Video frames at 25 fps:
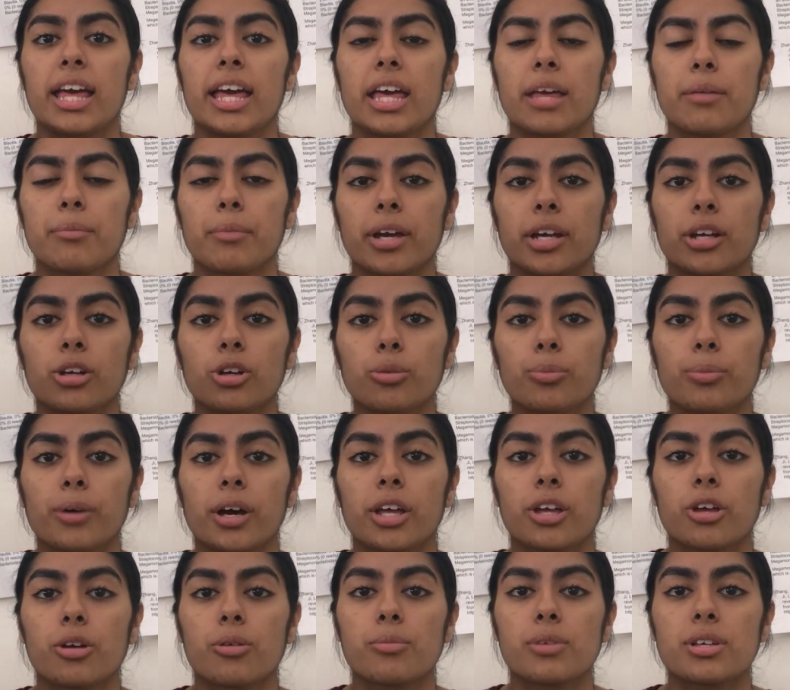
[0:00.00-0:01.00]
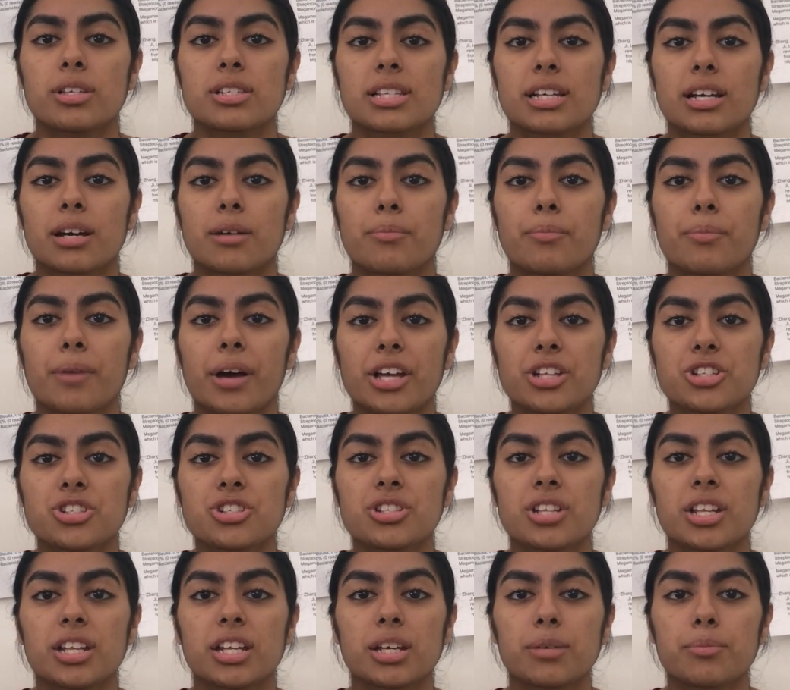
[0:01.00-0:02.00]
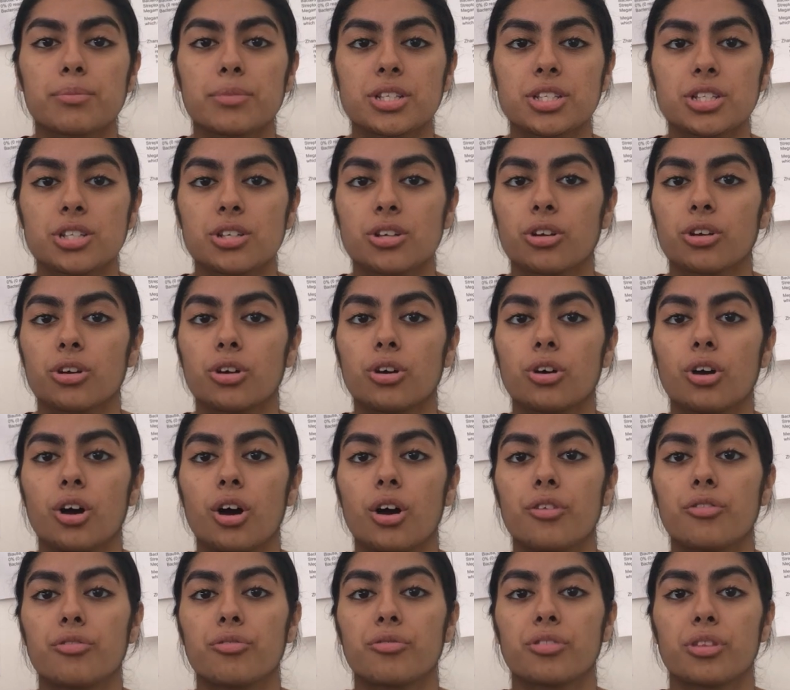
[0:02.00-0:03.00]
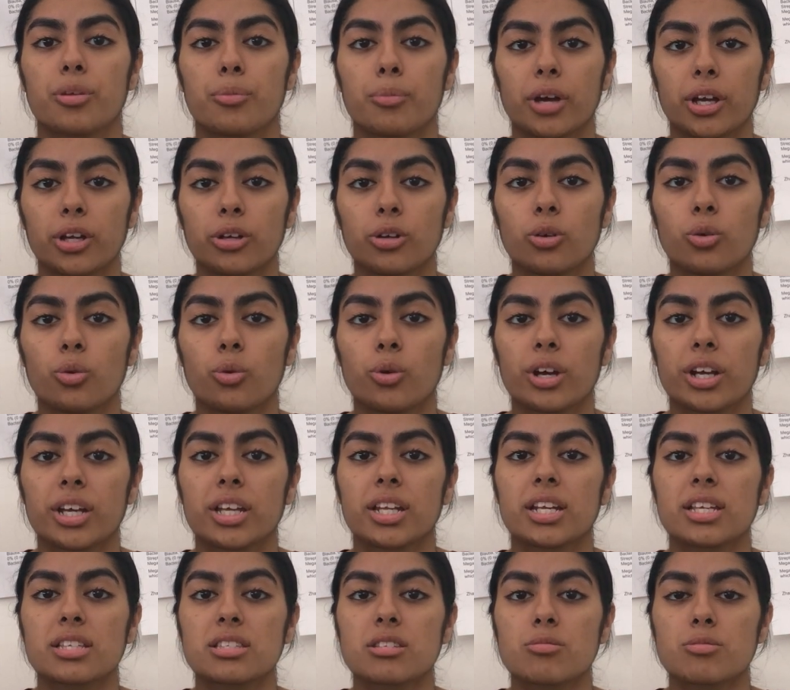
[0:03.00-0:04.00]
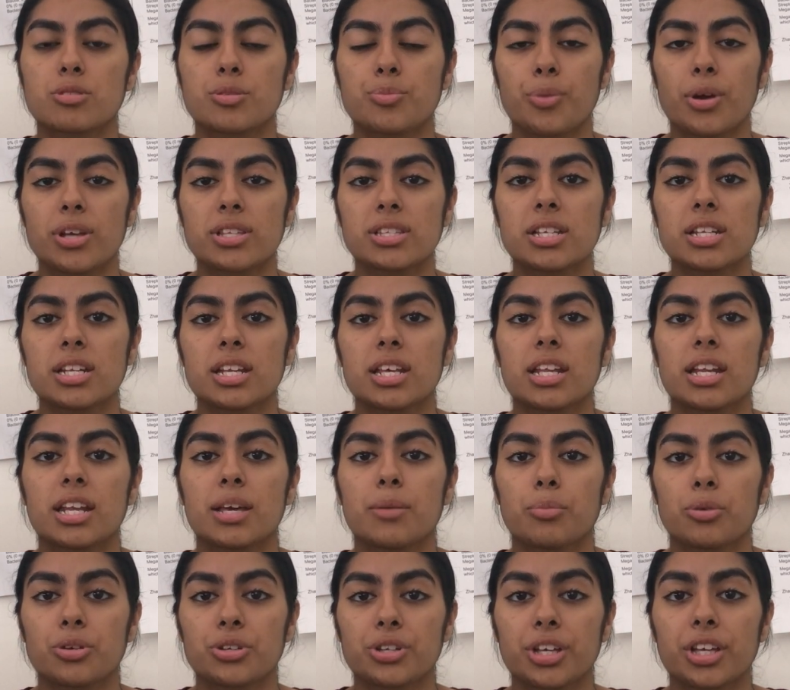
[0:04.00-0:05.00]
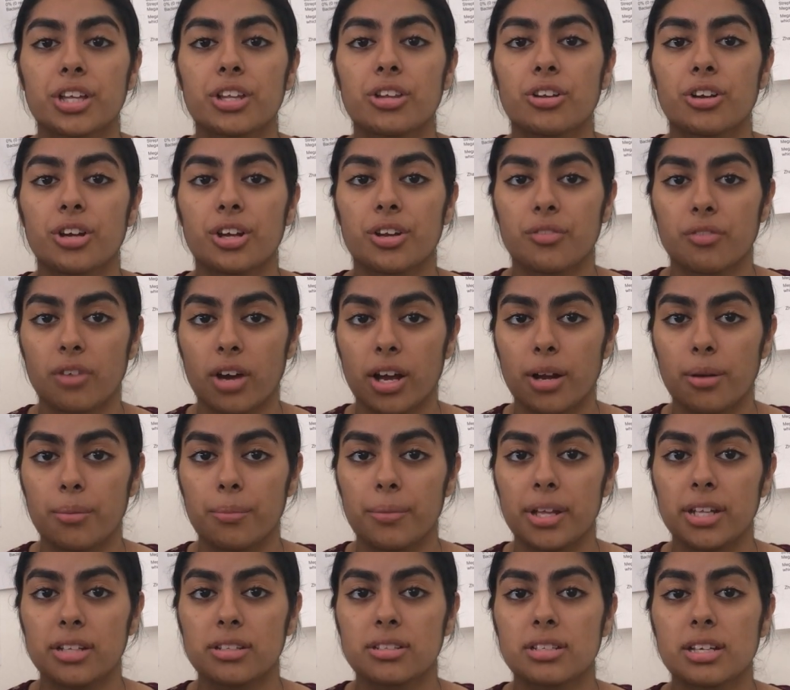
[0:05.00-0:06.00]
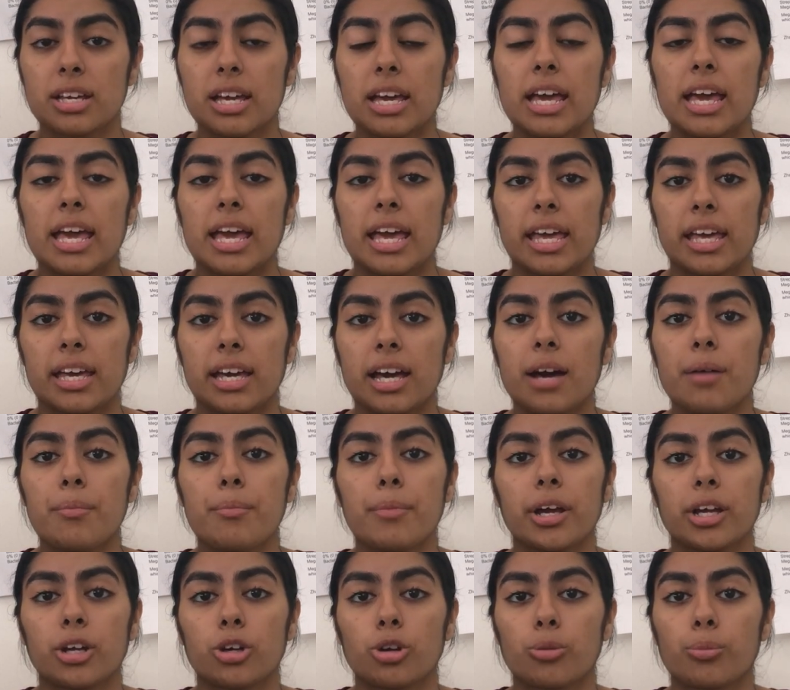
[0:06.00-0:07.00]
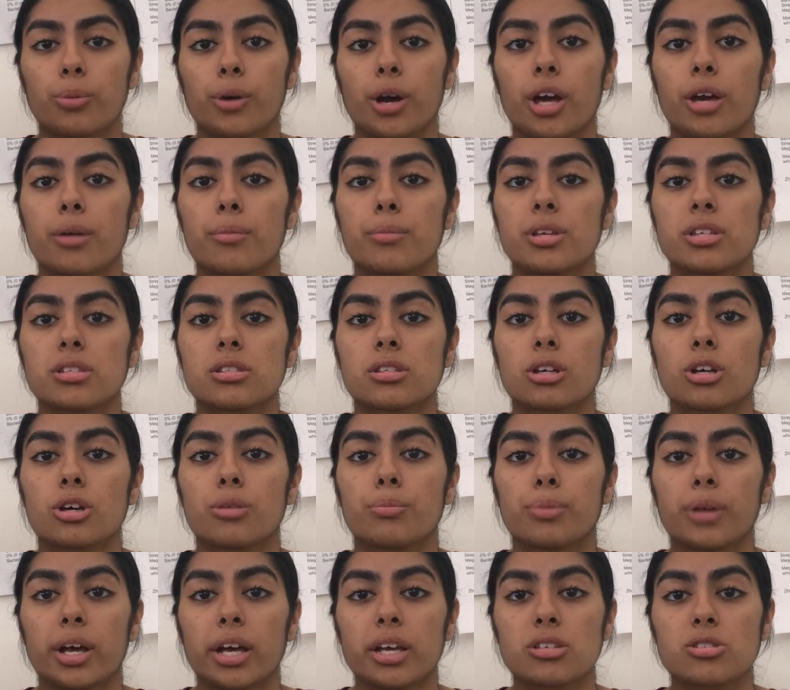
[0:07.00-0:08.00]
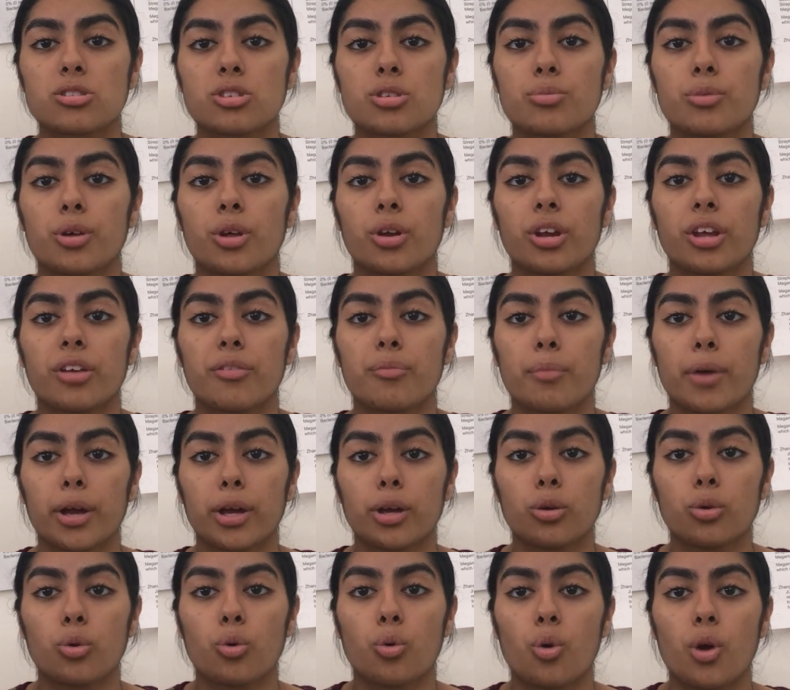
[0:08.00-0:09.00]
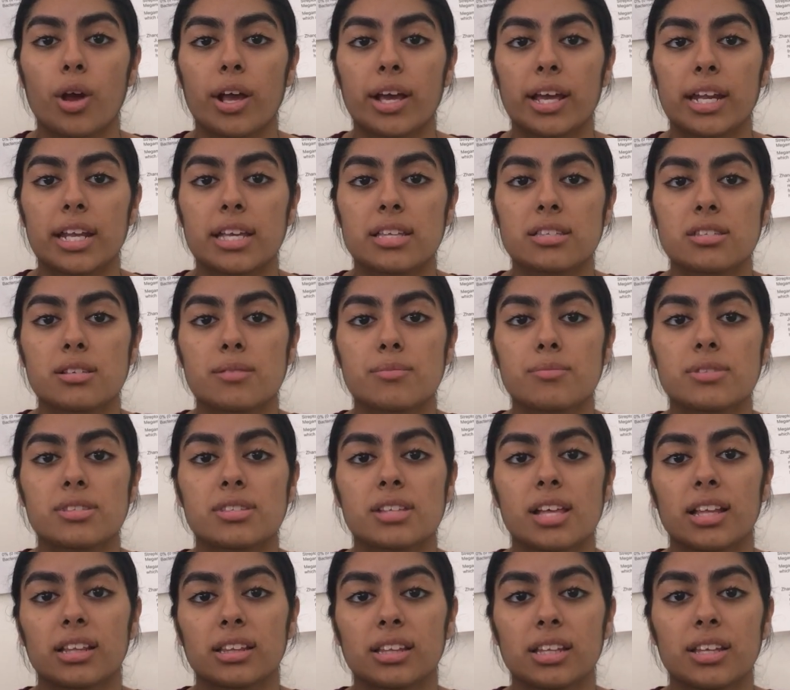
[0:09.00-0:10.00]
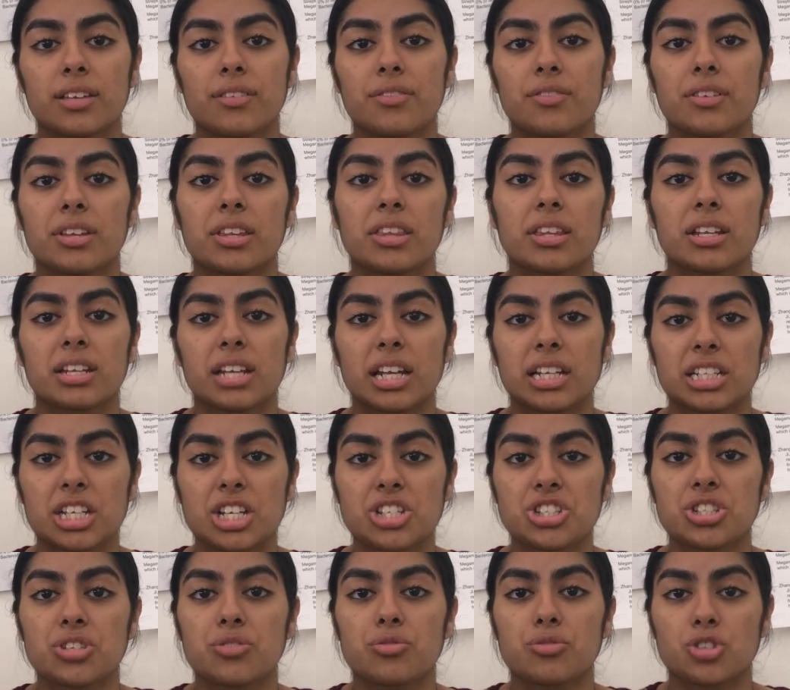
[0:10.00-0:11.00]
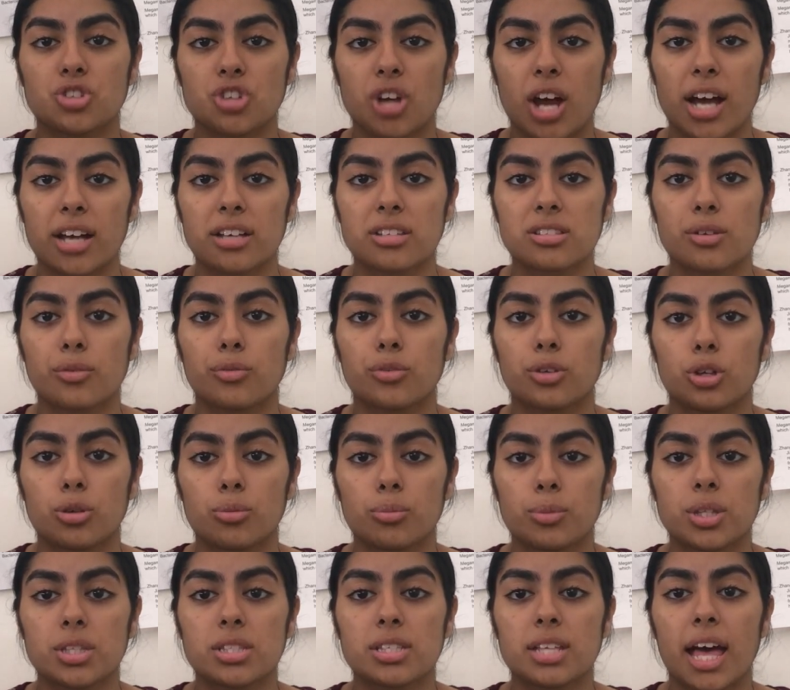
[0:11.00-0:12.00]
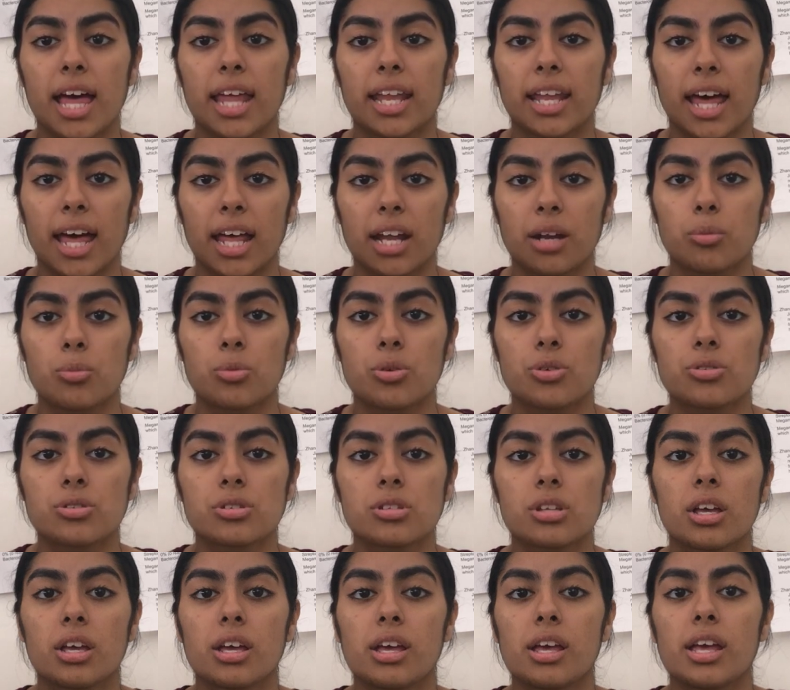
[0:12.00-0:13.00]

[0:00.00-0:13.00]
A microbiome is the combined genetic material of the microorganisms present in a particular environment. A gut microbiome is the complex community of microorganisms that live in the digestive tracts of humans and animals.